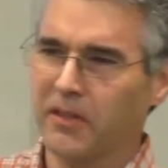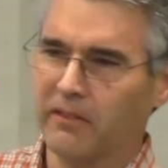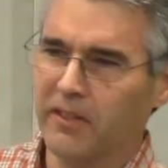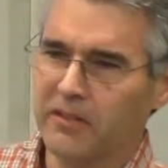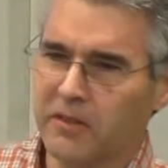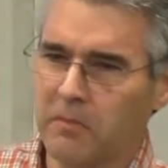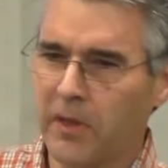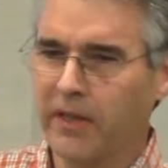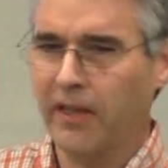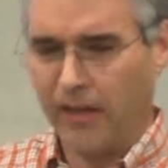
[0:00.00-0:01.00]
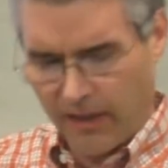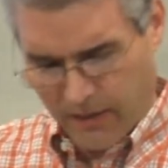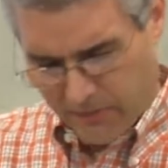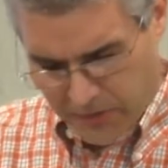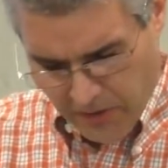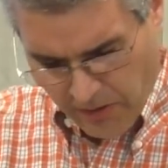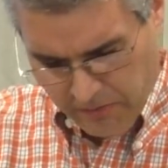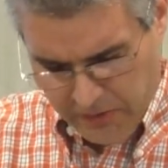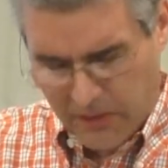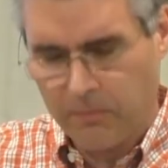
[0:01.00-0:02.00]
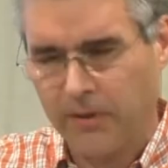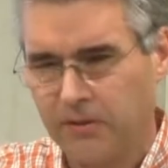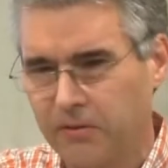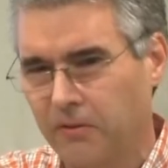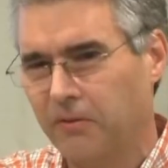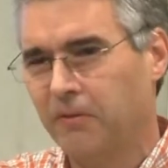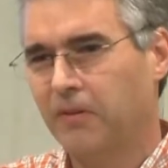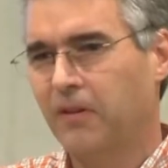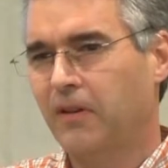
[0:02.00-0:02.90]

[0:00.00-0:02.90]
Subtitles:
that the beginning of John's epistle